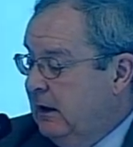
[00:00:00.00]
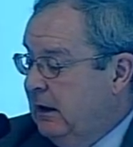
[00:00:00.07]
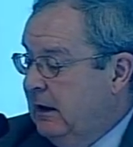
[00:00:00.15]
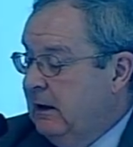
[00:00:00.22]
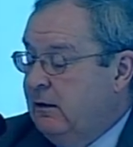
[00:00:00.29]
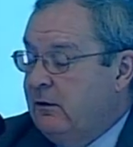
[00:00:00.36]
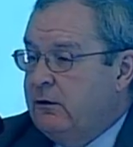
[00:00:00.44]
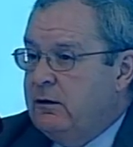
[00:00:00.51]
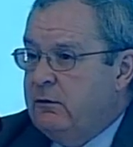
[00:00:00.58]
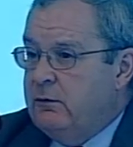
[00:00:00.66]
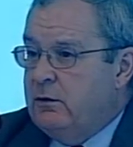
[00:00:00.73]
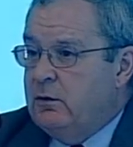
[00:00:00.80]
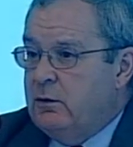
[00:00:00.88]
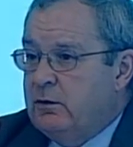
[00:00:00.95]
has a
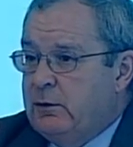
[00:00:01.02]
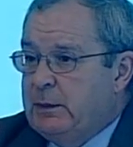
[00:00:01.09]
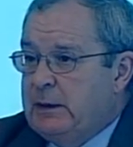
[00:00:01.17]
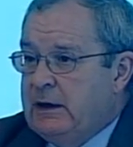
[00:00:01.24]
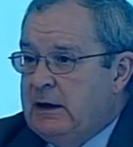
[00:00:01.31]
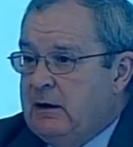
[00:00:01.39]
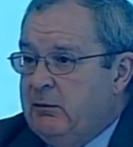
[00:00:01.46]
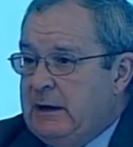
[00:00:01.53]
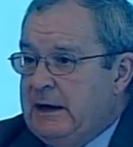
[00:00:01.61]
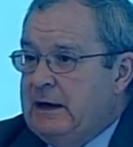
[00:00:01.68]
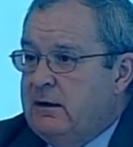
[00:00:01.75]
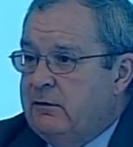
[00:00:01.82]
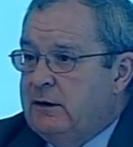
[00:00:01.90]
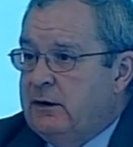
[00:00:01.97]
role to play in many
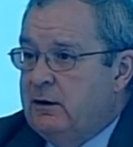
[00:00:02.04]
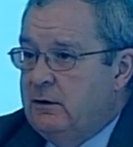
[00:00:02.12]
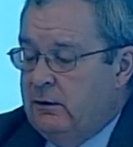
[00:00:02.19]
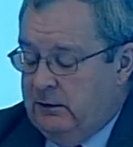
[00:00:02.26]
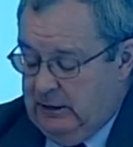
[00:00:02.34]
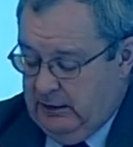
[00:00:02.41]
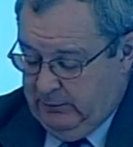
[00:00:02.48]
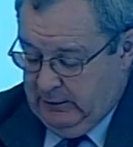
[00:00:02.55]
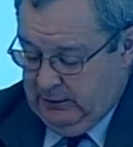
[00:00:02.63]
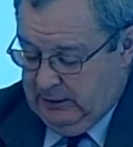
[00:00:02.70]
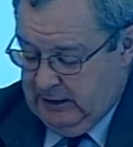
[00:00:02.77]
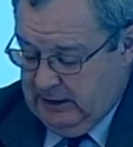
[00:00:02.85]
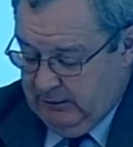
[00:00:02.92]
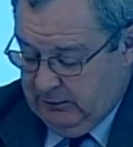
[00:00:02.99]
of those different
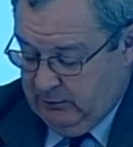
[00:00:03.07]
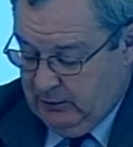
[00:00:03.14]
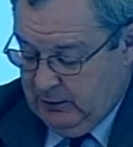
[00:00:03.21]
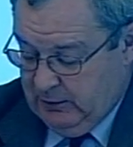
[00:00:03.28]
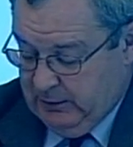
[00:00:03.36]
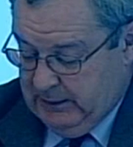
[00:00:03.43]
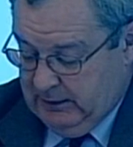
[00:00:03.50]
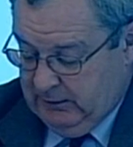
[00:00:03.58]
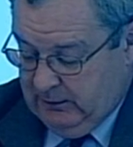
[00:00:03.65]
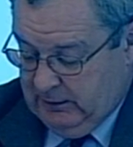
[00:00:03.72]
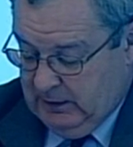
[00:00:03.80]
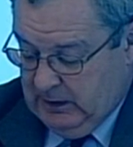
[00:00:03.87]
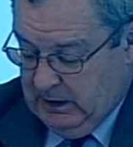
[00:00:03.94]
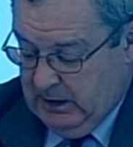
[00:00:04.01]
types of workplace
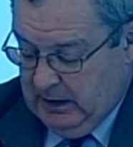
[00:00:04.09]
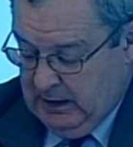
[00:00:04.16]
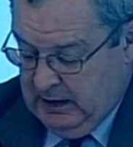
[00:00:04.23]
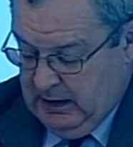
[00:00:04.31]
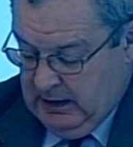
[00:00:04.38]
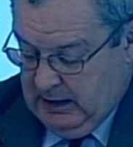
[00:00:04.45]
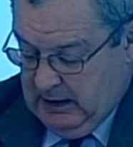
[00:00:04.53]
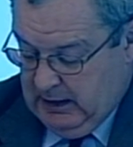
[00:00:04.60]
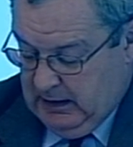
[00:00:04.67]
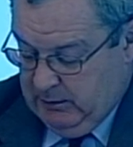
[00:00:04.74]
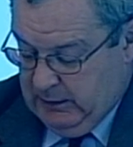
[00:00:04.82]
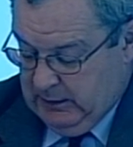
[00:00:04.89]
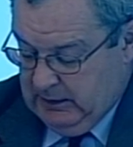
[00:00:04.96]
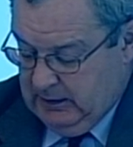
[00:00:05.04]
learning,
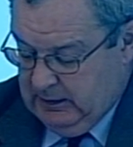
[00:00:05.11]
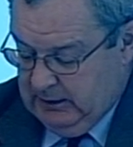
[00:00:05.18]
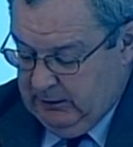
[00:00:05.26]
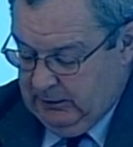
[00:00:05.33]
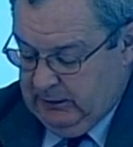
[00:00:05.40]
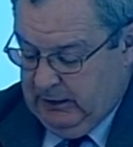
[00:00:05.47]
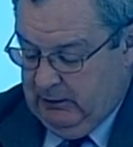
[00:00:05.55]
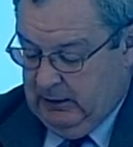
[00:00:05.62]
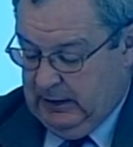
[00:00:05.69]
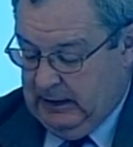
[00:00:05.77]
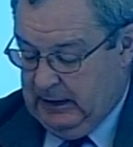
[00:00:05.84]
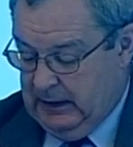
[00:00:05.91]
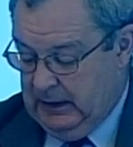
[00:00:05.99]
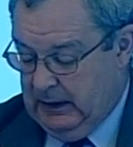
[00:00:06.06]
but not
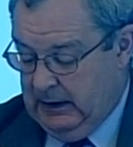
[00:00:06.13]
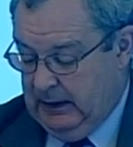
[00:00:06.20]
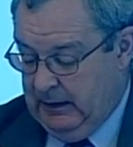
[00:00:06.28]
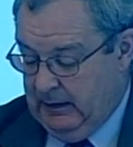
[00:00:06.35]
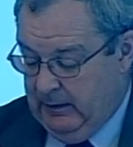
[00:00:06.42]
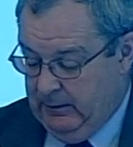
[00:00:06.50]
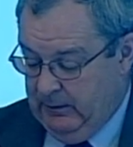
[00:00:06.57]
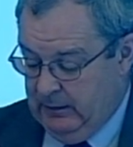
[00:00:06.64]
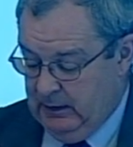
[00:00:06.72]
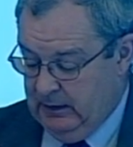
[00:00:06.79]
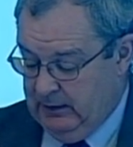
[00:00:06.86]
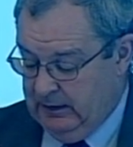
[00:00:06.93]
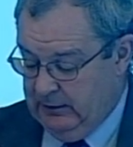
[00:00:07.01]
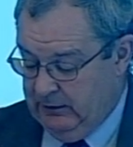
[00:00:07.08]
necessarily
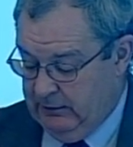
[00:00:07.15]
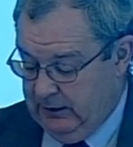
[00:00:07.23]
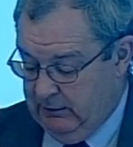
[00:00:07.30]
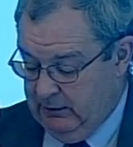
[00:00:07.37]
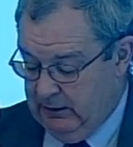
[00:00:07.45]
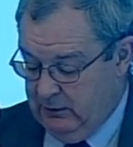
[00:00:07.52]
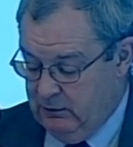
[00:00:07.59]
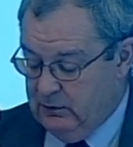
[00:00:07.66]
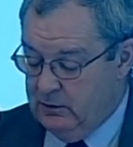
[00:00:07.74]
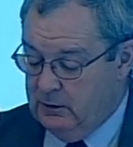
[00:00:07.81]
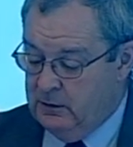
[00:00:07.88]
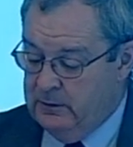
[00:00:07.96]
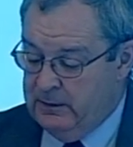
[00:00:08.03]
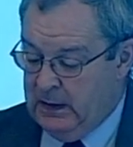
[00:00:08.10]
all.
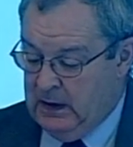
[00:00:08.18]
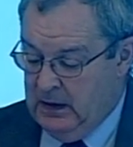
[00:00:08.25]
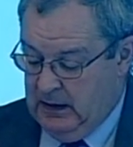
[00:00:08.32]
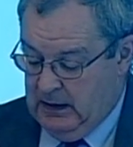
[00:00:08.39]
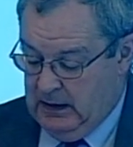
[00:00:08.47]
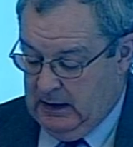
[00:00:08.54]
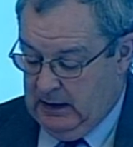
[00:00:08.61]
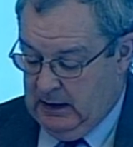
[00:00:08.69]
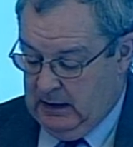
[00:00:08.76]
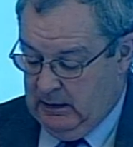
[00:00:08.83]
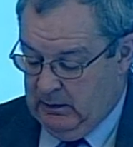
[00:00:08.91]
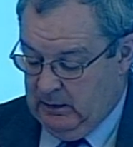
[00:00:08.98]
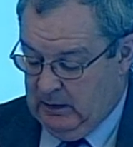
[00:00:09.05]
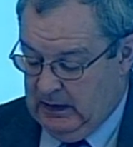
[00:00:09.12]

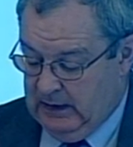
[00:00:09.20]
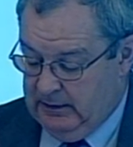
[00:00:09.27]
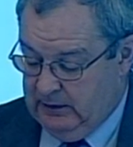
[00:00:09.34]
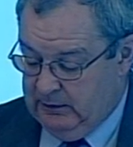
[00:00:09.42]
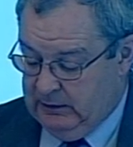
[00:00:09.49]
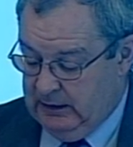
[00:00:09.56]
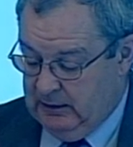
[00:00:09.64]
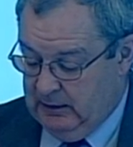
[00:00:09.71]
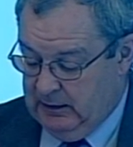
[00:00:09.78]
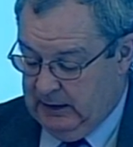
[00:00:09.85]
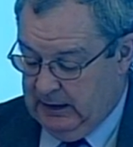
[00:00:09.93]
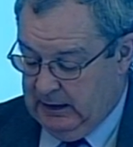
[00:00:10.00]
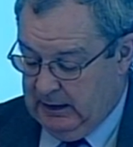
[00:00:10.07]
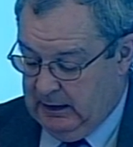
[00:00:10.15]
And that
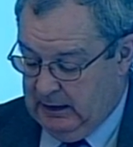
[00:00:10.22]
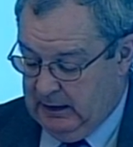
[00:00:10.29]
e-learning